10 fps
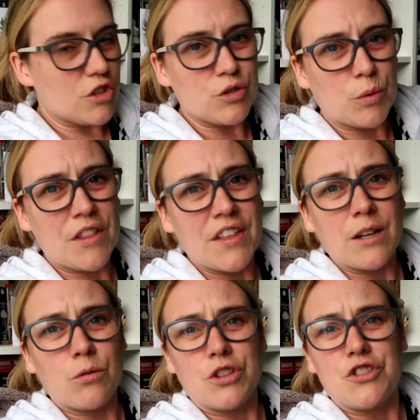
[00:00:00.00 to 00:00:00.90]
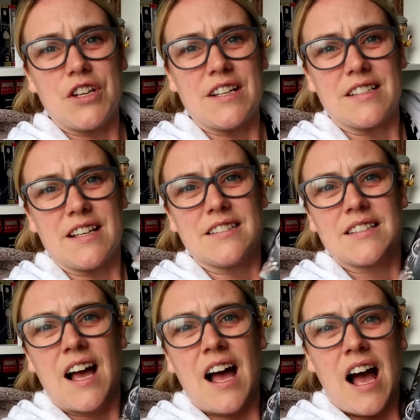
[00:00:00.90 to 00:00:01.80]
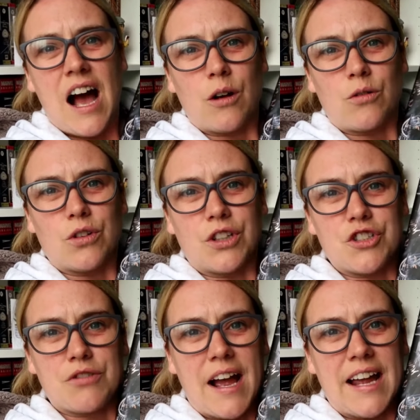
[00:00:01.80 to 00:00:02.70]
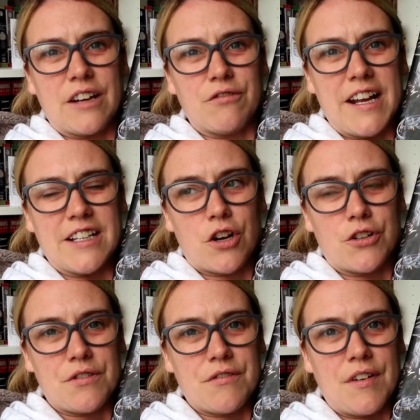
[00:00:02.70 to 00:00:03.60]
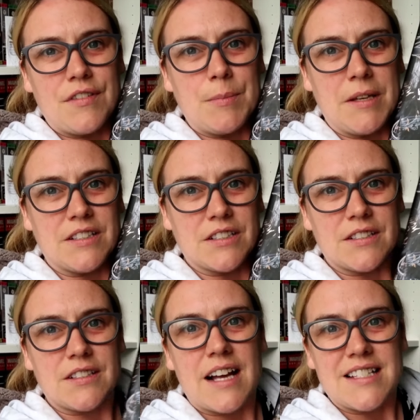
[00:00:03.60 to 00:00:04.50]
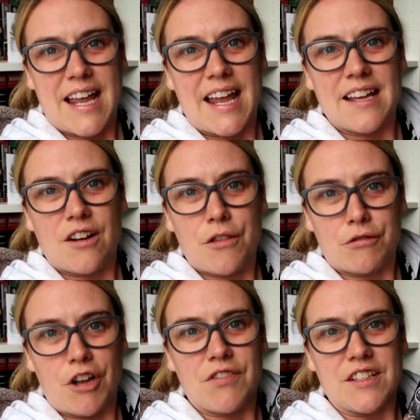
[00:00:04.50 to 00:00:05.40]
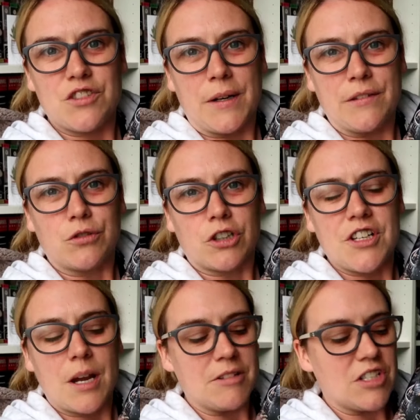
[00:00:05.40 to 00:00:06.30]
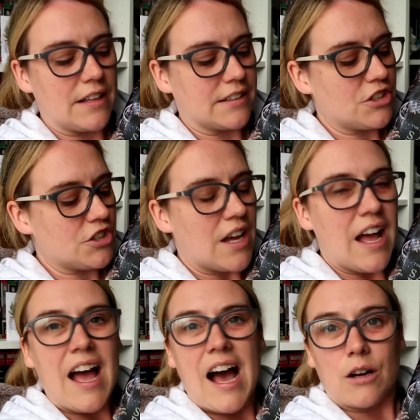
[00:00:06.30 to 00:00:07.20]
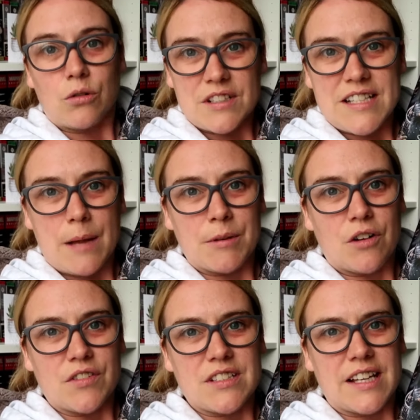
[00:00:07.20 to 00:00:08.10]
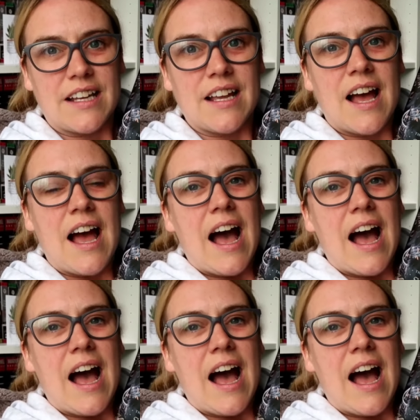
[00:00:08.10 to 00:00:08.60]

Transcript: So what I think I'm going to do is, is I'm going to try and read 150 pages a day throughout this 24 hour timer challenge. And I'm going to time it obviously.